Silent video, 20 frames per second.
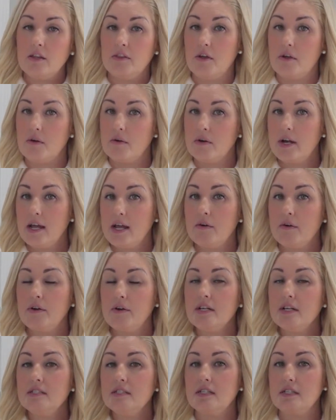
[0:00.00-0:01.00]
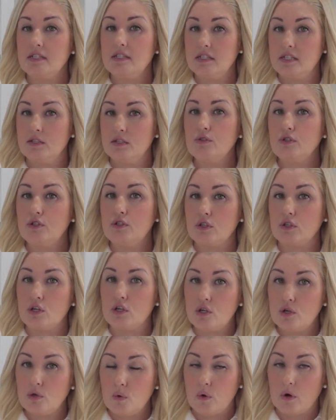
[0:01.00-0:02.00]
Their inheritance is still
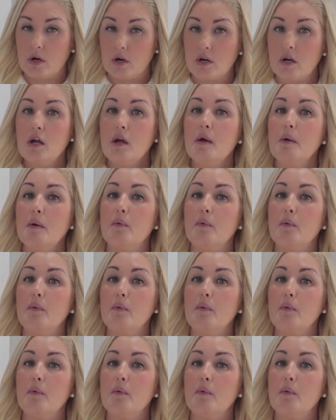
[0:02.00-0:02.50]
secure.